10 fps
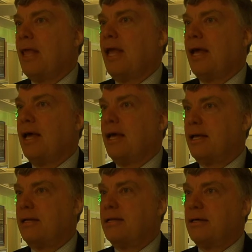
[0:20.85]

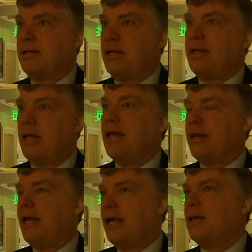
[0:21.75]
And, uh, they,
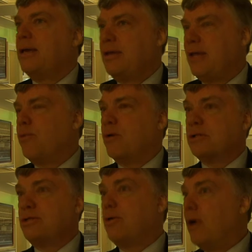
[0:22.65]
and, and they worked
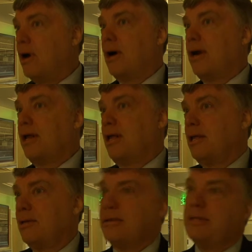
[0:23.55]
so hard.
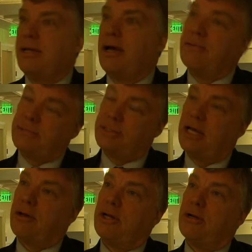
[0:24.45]
Uh, I was
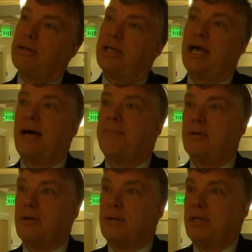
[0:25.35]
down here at the
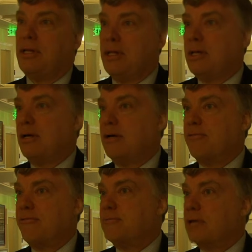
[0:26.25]
Capitol uh,
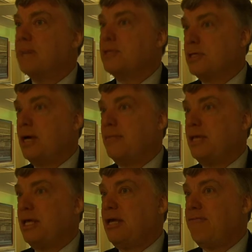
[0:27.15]
from time to time in
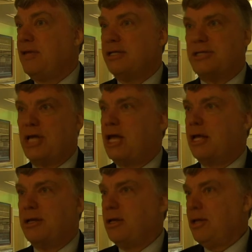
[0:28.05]
the evenings,
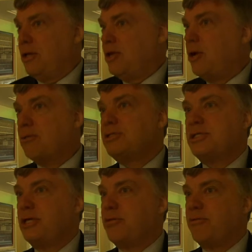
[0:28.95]
and you'd always
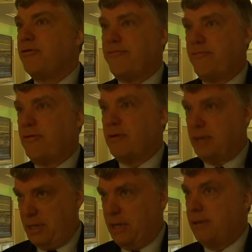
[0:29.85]
see three or four
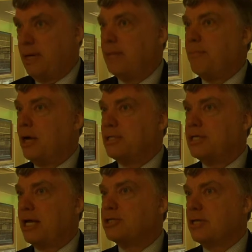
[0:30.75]
in, in my
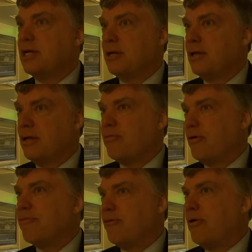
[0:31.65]
section, three
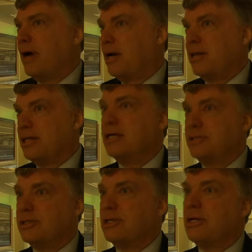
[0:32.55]
or four out of the
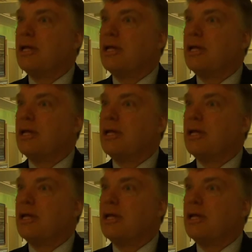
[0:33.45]
dozen